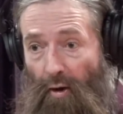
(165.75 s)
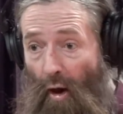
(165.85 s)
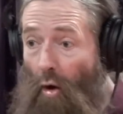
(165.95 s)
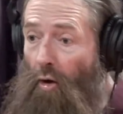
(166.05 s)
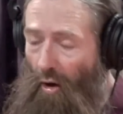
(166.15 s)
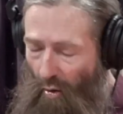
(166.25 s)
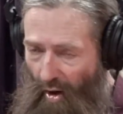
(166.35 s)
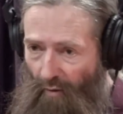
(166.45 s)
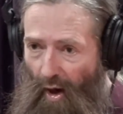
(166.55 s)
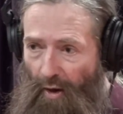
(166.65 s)
So you're
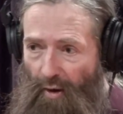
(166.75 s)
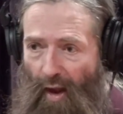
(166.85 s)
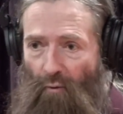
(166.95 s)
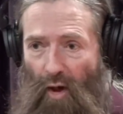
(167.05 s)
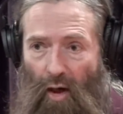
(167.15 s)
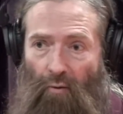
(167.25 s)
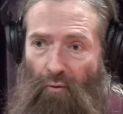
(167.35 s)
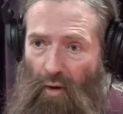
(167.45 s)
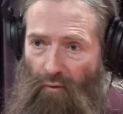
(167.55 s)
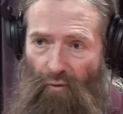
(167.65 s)
quite right that
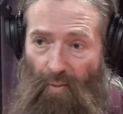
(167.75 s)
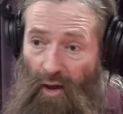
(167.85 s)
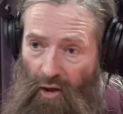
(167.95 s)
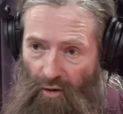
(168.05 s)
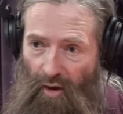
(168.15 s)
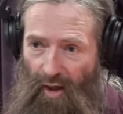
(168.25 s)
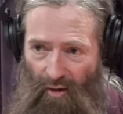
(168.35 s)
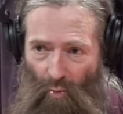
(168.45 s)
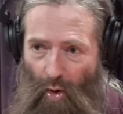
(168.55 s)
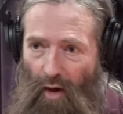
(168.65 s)
recovery from injury
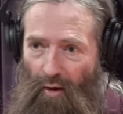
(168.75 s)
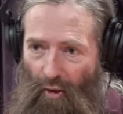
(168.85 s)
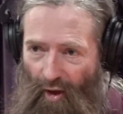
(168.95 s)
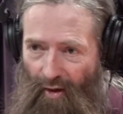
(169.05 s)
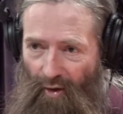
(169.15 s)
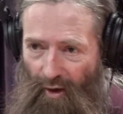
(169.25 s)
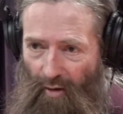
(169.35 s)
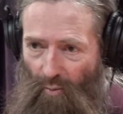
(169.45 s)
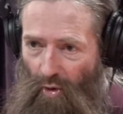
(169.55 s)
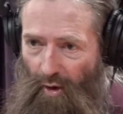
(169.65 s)
is one thing that
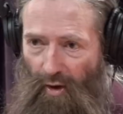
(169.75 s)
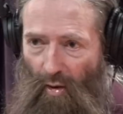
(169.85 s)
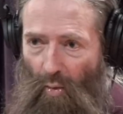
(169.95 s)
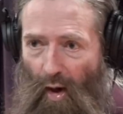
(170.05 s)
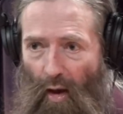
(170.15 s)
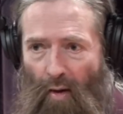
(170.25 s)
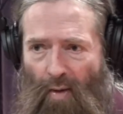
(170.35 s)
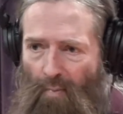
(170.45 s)
doesn't work so well,